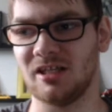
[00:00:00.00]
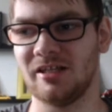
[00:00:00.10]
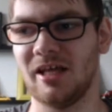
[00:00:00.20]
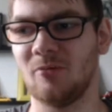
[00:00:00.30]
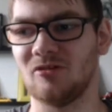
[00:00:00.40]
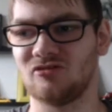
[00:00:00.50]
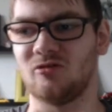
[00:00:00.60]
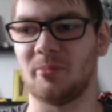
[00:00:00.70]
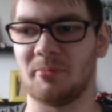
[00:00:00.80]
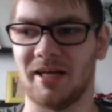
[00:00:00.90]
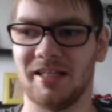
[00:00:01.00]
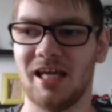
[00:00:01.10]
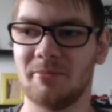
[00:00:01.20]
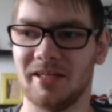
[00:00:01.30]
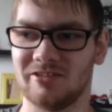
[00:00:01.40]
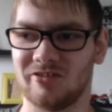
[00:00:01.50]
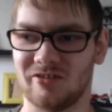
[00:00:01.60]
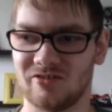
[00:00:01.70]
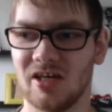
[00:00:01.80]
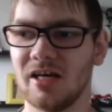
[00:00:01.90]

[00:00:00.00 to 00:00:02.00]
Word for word: and that was Superman the Animated Series.